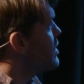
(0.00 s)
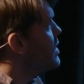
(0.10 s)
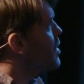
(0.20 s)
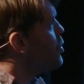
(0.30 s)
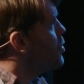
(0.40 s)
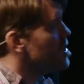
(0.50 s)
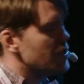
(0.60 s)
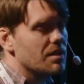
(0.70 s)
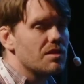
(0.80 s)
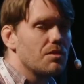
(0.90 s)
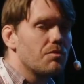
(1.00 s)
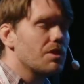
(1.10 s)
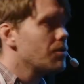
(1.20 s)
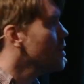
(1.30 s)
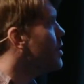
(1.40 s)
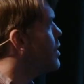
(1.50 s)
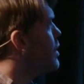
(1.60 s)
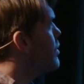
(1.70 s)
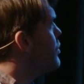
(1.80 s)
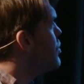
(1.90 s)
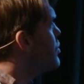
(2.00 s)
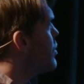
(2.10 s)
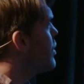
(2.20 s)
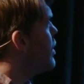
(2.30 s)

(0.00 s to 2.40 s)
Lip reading: the same question to Recorded Future